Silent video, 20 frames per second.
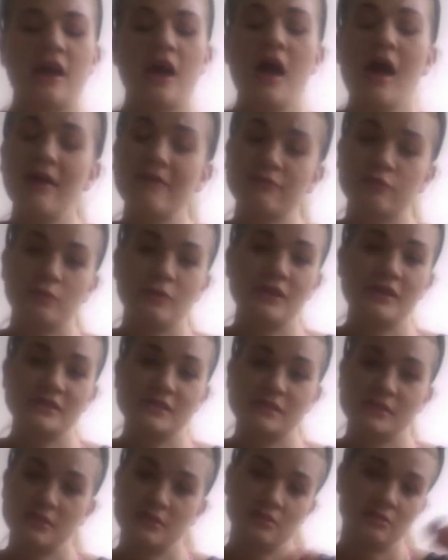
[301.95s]

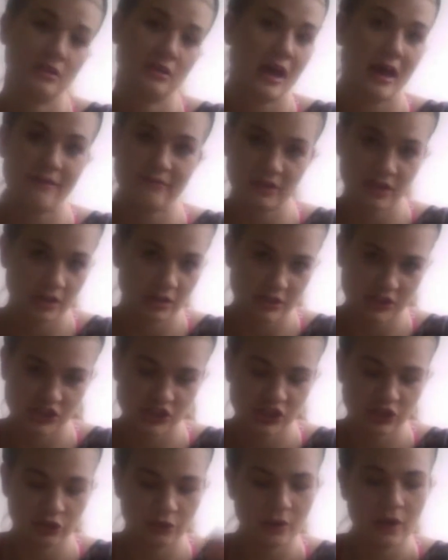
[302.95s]
afterwards have another 2.